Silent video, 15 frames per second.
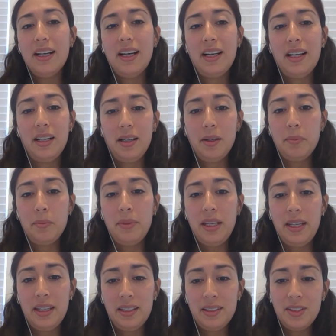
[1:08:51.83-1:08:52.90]
um,
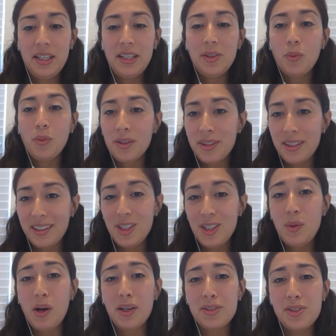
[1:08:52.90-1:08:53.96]
and and worth it
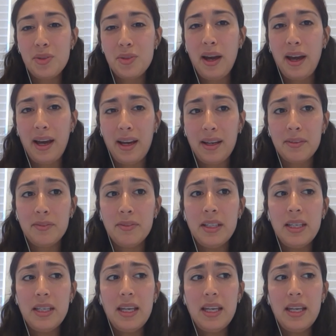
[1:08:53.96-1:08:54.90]
you also have